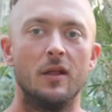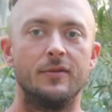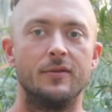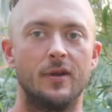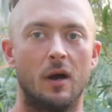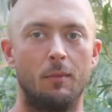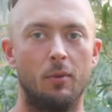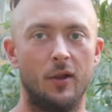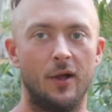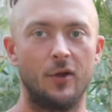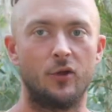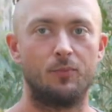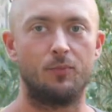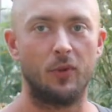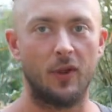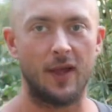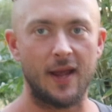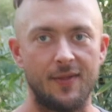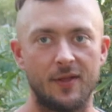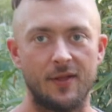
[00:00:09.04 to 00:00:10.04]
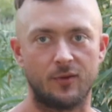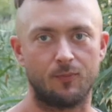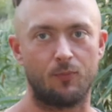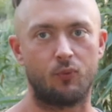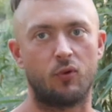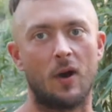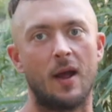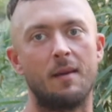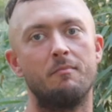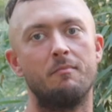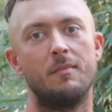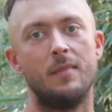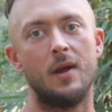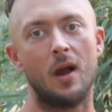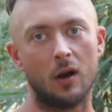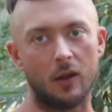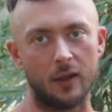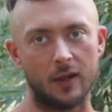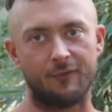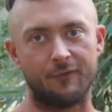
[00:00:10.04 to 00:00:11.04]
double-edged blade that's
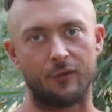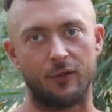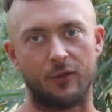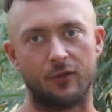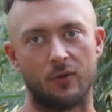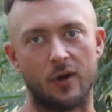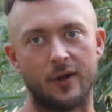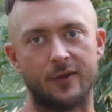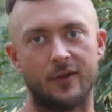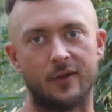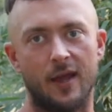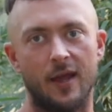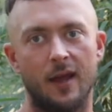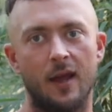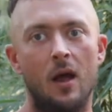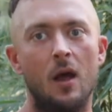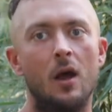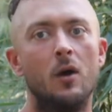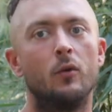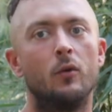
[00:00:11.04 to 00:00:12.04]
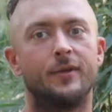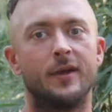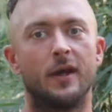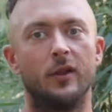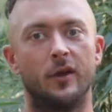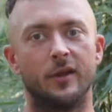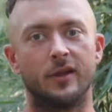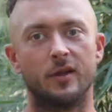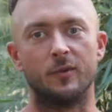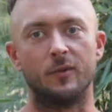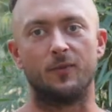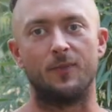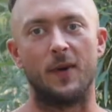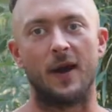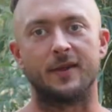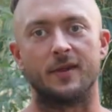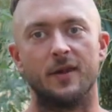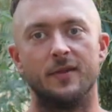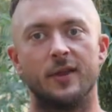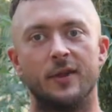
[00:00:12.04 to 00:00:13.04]
primarily for thrusting. We'll take a look at some
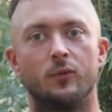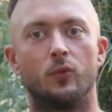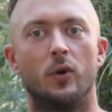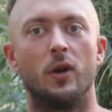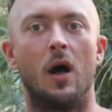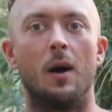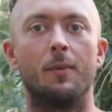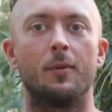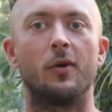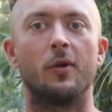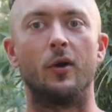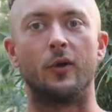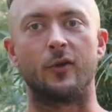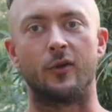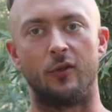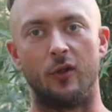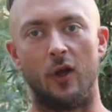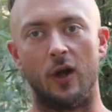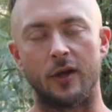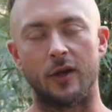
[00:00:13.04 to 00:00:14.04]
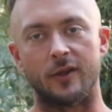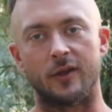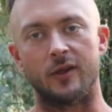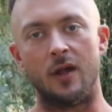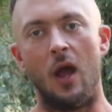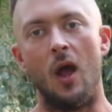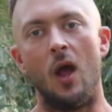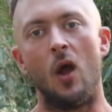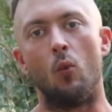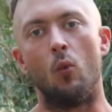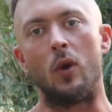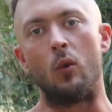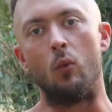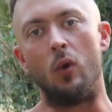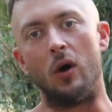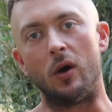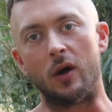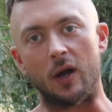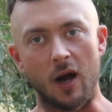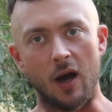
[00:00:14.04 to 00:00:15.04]
specs on this one, up-close looks. We
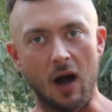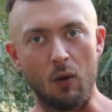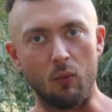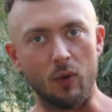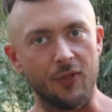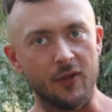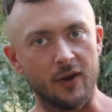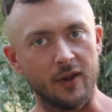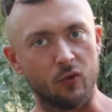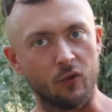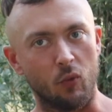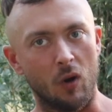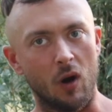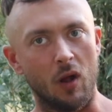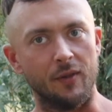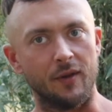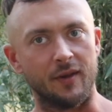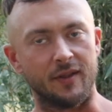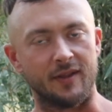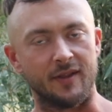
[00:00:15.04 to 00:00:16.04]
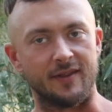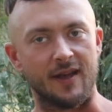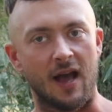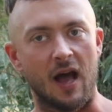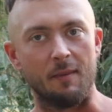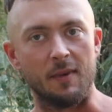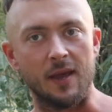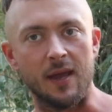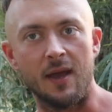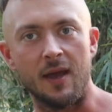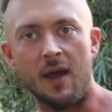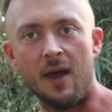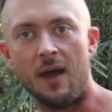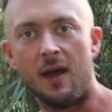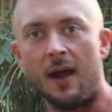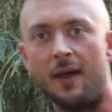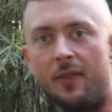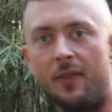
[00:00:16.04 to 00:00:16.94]
will cut with it as well in the tatami, and